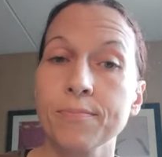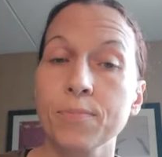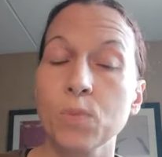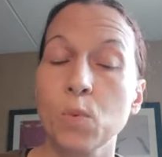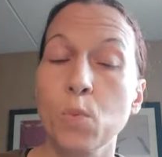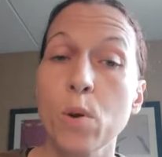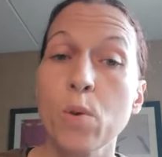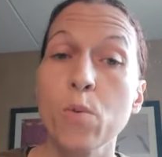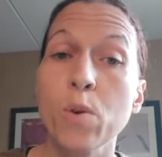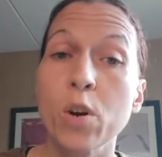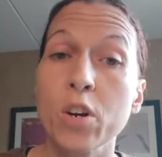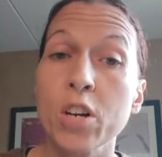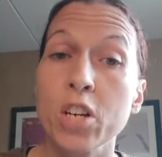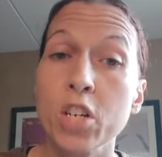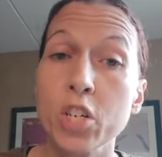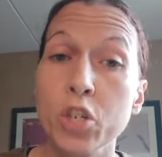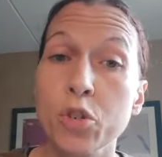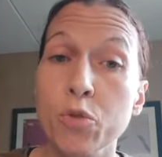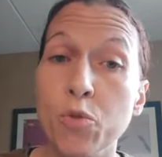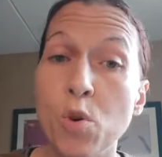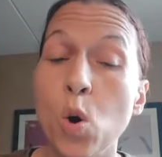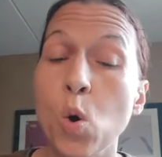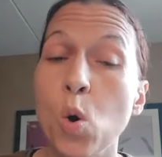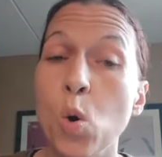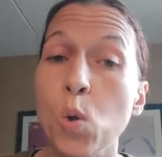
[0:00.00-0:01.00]
We were
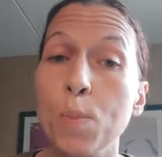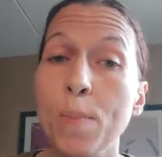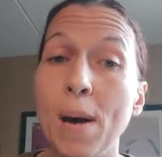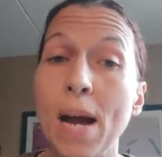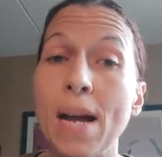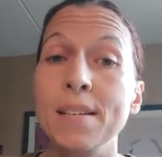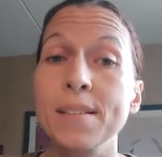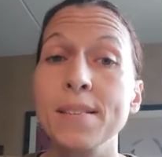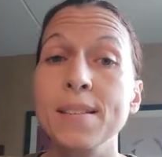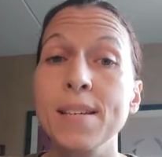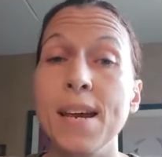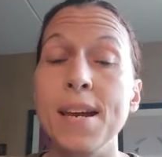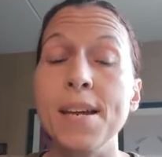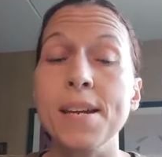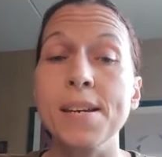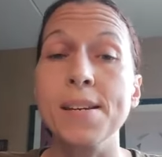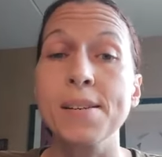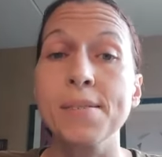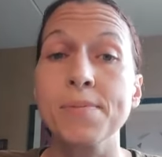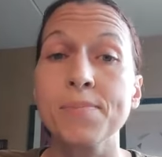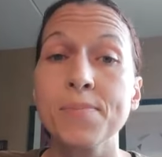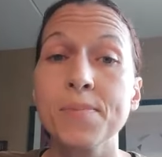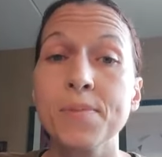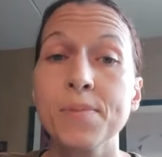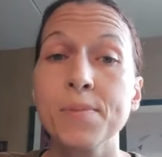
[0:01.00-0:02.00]
controlled by
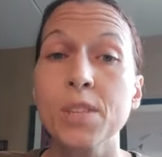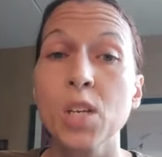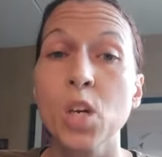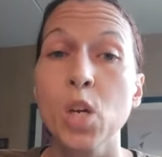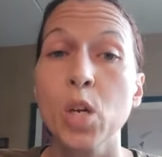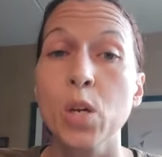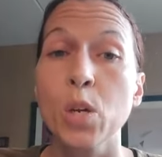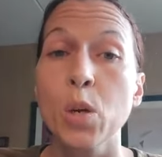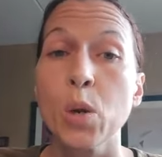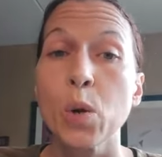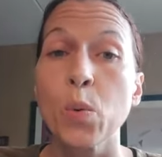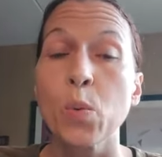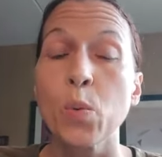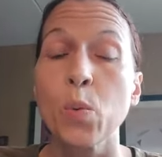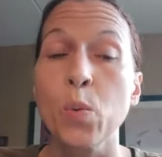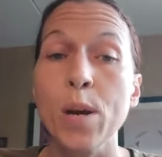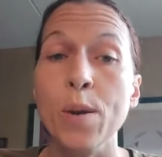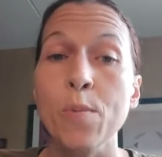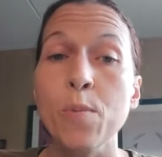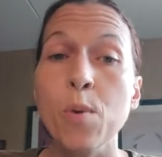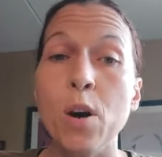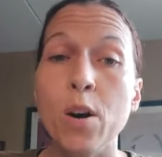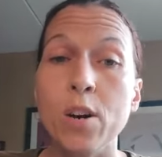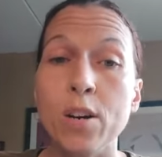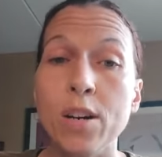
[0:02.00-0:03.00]
Satan
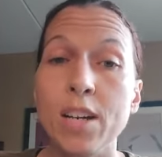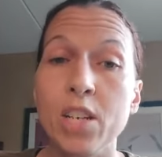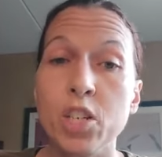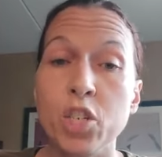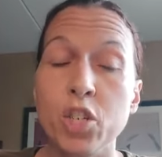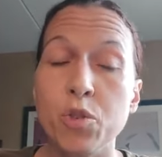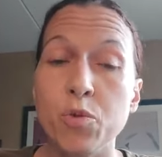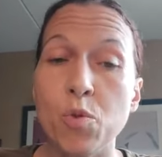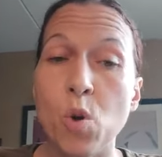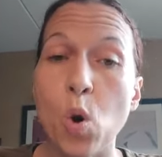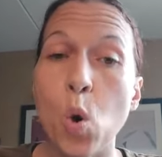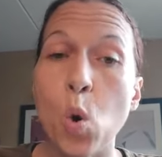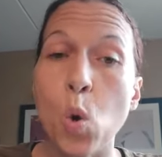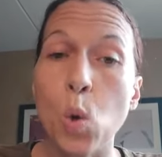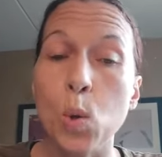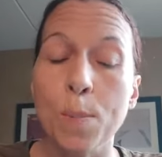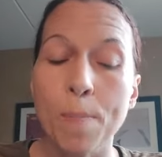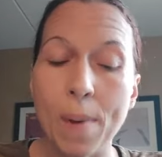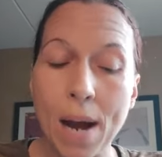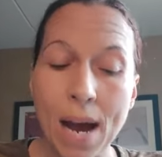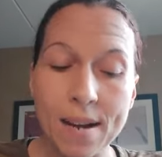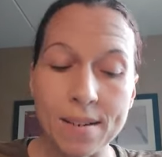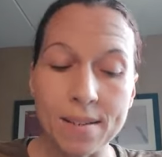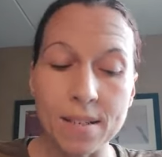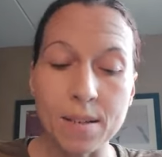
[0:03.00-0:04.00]
we were controlled
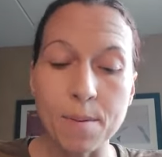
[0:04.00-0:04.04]
by